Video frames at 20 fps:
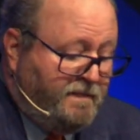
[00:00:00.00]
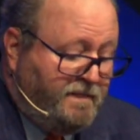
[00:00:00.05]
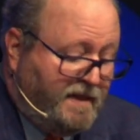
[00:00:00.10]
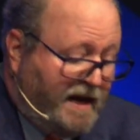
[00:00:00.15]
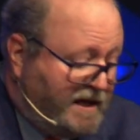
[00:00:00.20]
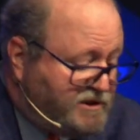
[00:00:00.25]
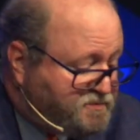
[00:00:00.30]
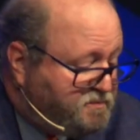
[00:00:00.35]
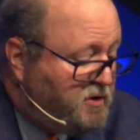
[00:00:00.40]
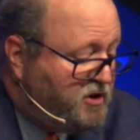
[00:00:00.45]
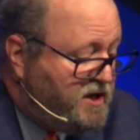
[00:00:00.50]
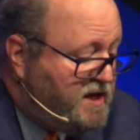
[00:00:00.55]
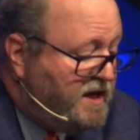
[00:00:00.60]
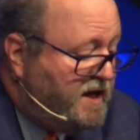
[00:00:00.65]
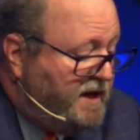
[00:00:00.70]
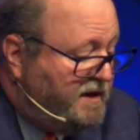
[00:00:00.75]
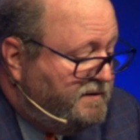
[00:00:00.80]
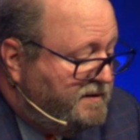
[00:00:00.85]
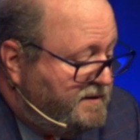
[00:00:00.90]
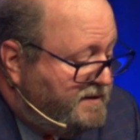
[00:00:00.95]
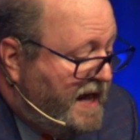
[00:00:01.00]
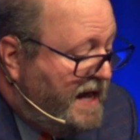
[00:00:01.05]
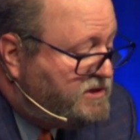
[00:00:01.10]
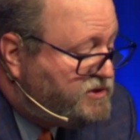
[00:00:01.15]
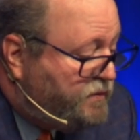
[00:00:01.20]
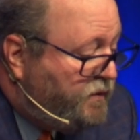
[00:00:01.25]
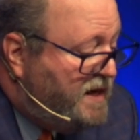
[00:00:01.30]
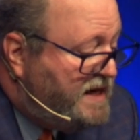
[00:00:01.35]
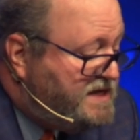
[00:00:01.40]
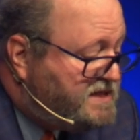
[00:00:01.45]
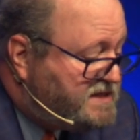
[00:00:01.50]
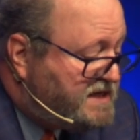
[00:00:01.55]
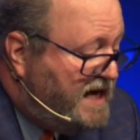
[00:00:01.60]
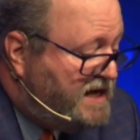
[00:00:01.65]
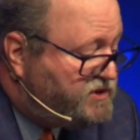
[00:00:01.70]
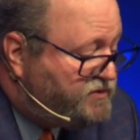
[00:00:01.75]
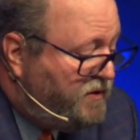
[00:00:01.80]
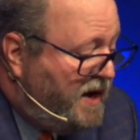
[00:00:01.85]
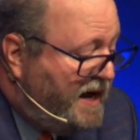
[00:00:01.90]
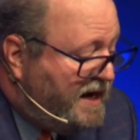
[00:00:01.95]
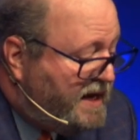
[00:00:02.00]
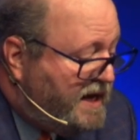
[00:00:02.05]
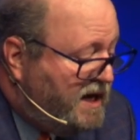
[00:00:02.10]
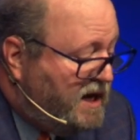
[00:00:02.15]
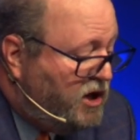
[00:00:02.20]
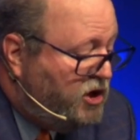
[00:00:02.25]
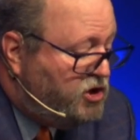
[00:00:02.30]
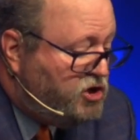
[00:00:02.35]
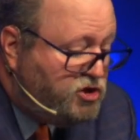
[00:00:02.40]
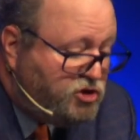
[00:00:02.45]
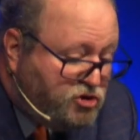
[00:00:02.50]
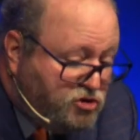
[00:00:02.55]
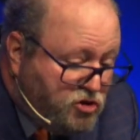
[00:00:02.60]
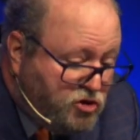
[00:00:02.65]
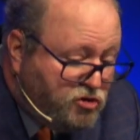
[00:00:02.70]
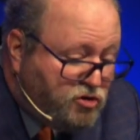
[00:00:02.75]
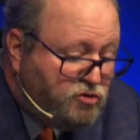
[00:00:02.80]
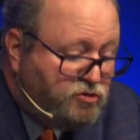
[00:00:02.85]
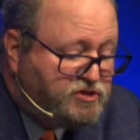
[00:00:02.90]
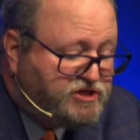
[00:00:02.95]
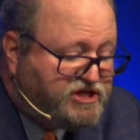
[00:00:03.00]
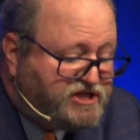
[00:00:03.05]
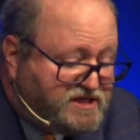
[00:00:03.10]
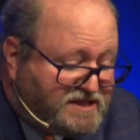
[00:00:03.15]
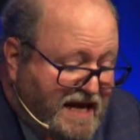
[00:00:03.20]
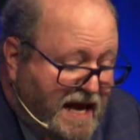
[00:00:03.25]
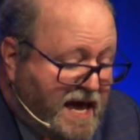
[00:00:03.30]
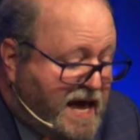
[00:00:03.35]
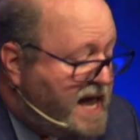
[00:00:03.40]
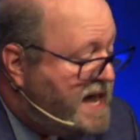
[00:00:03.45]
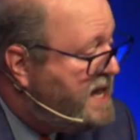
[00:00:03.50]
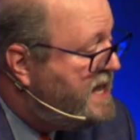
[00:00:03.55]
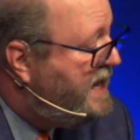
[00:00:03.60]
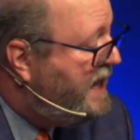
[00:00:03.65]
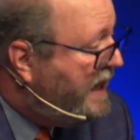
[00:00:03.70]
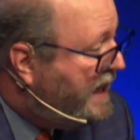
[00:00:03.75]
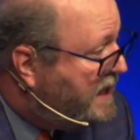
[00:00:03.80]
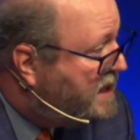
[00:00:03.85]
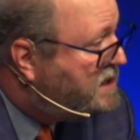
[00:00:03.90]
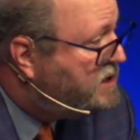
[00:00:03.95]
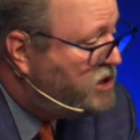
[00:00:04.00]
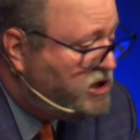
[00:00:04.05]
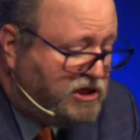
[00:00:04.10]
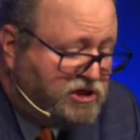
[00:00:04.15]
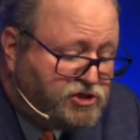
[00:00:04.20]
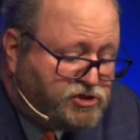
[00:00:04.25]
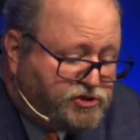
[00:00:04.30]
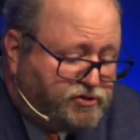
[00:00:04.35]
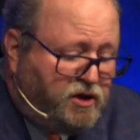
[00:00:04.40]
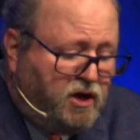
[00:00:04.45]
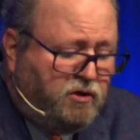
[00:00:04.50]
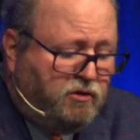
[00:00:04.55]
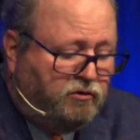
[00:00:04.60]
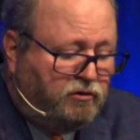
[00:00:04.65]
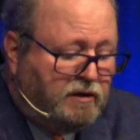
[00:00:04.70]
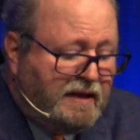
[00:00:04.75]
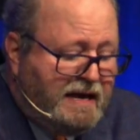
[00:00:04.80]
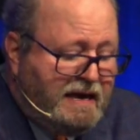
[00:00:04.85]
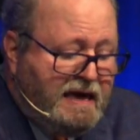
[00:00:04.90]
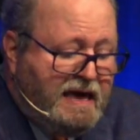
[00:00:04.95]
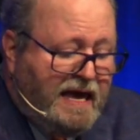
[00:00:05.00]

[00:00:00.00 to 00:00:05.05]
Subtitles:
That's pretty good. That's what he says right here. You stay in control.